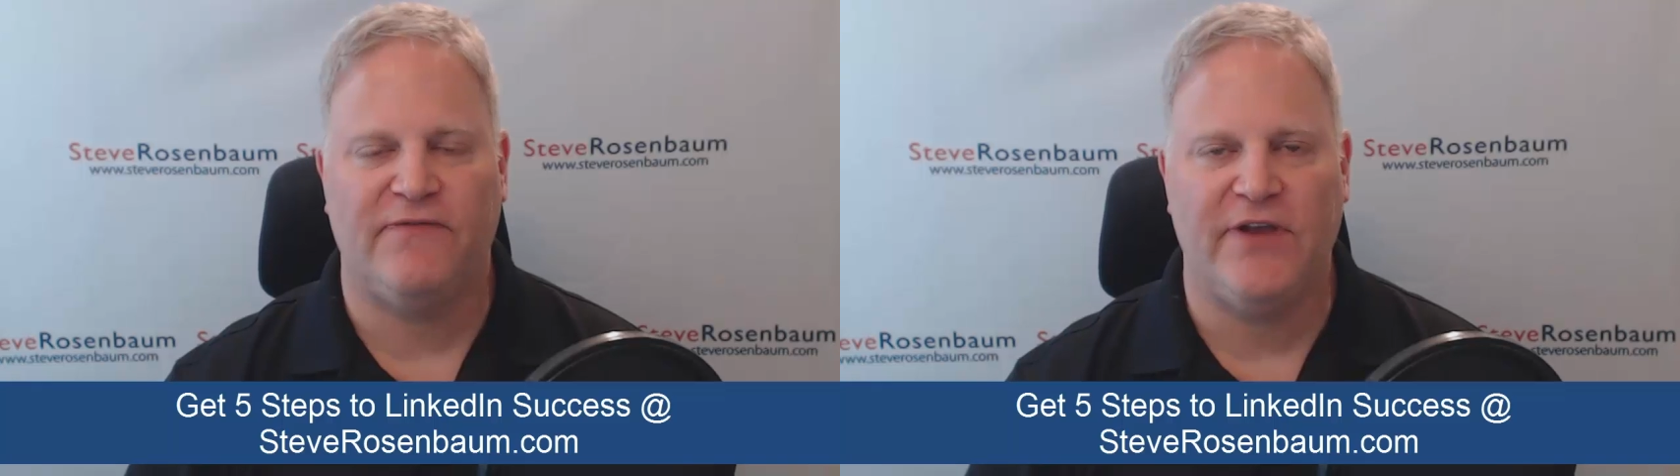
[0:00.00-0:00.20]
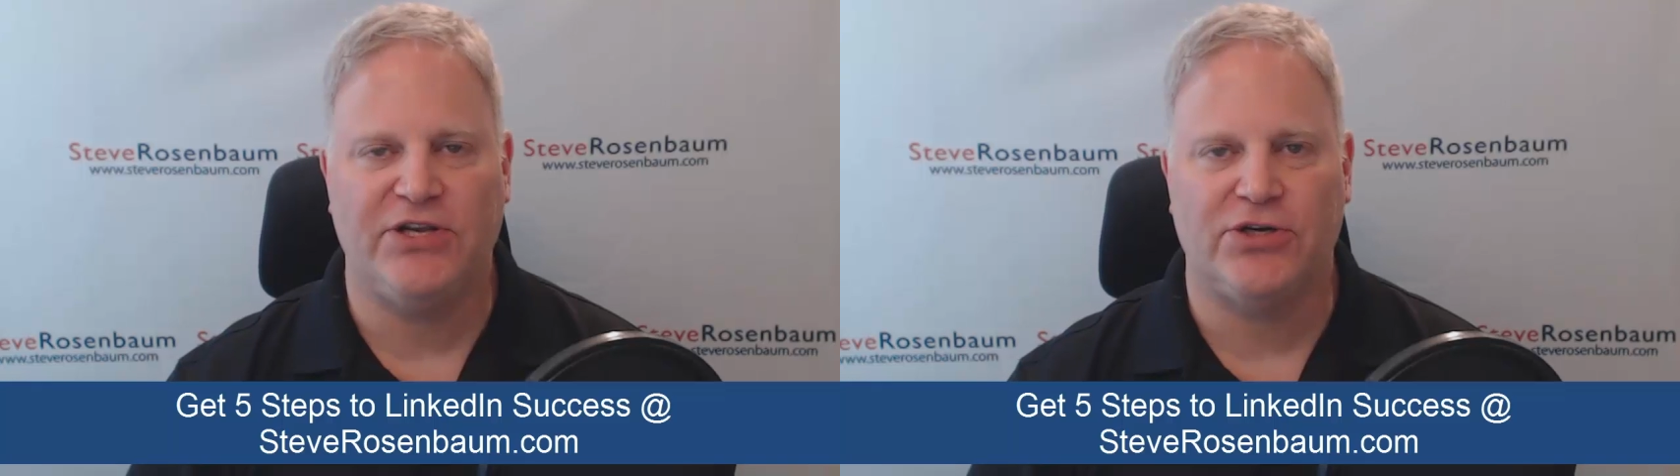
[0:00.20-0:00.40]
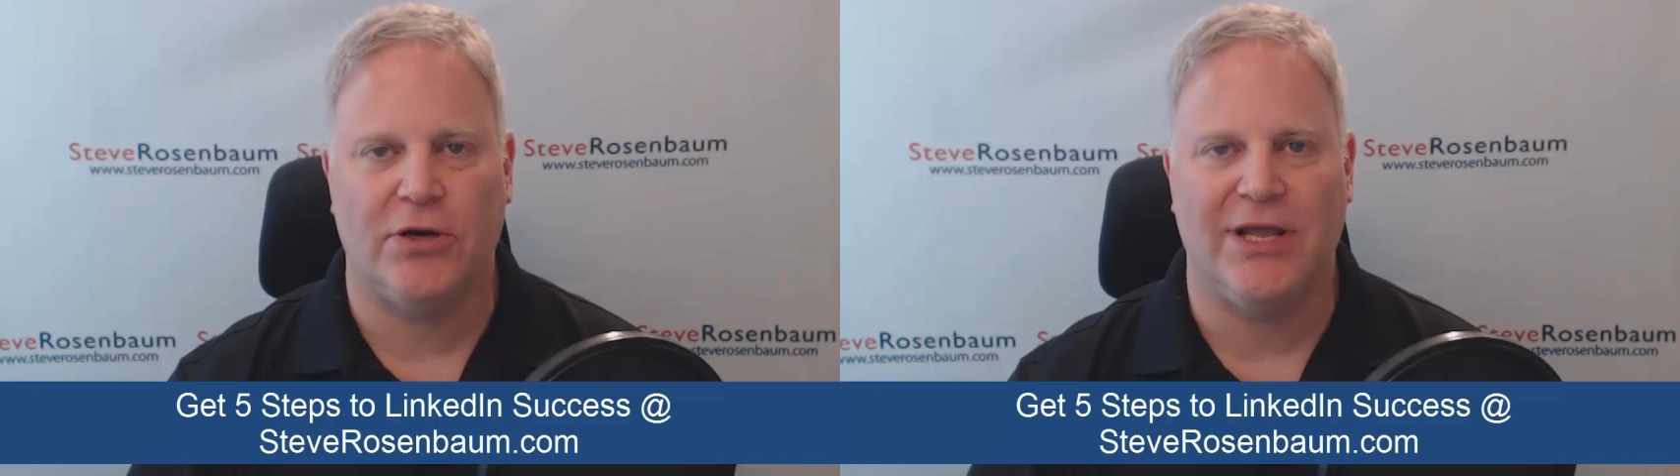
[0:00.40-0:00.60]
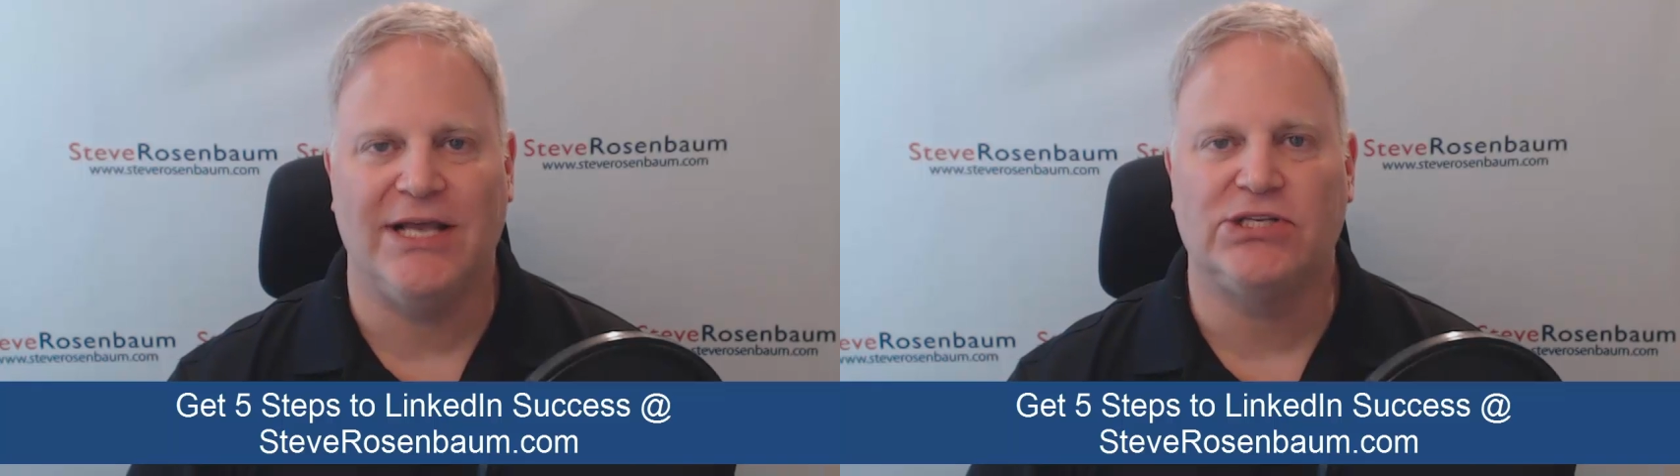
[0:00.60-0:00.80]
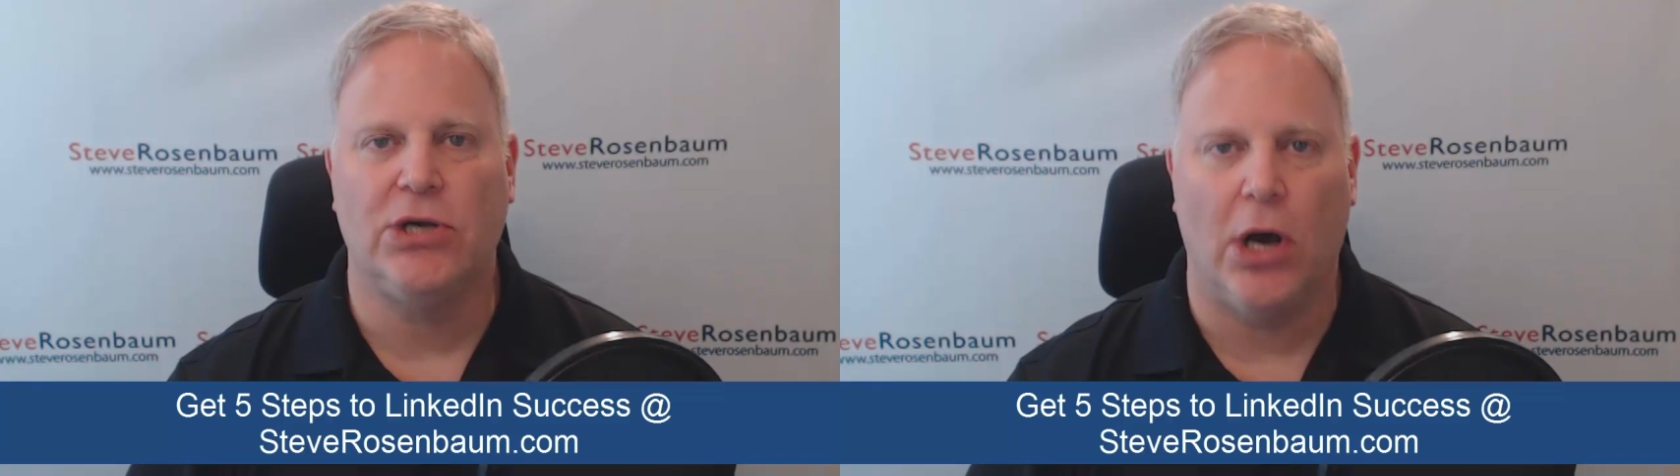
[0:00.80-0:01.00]
feature
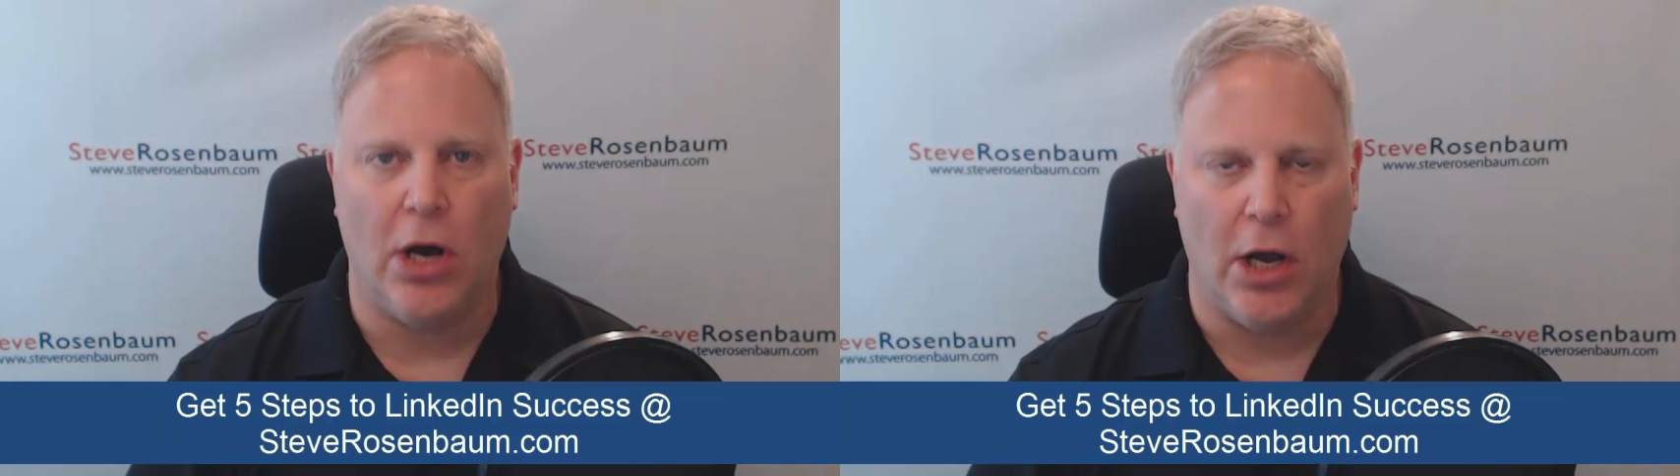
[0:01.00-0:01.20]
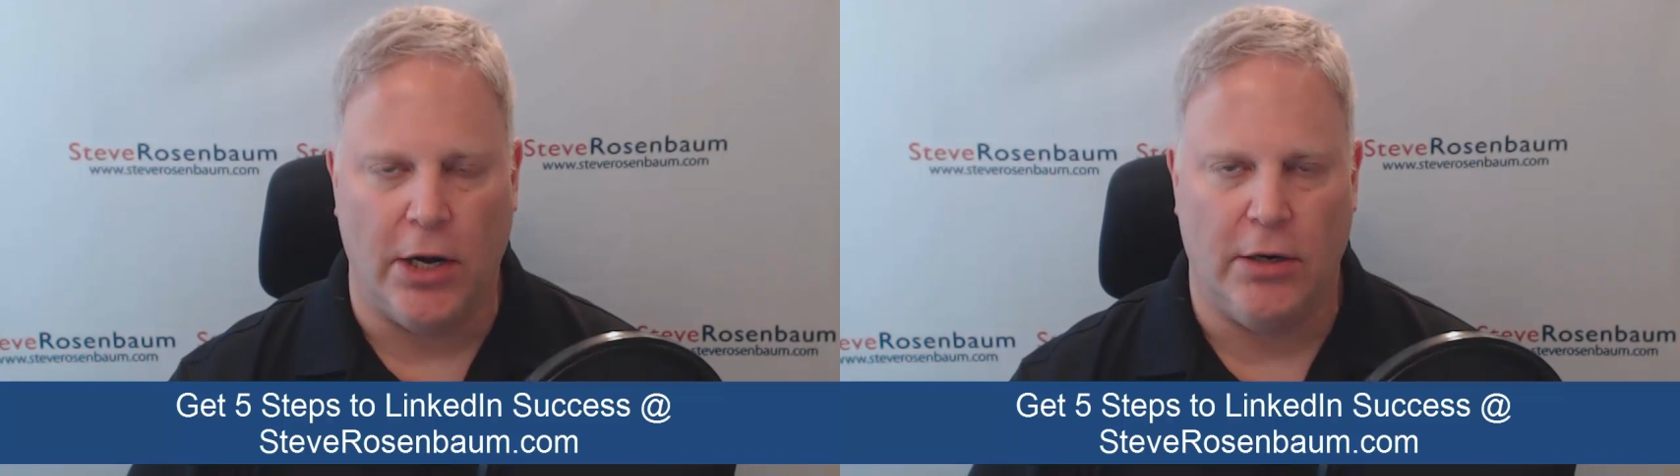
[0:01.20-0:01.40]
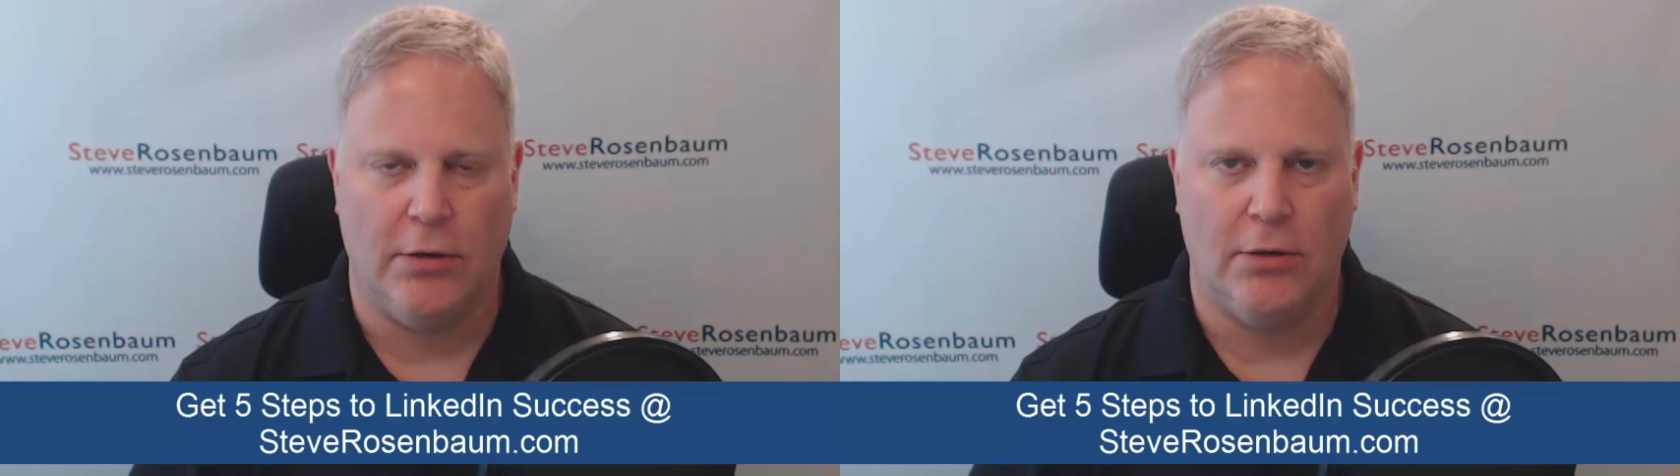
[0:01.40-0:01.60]
is gone.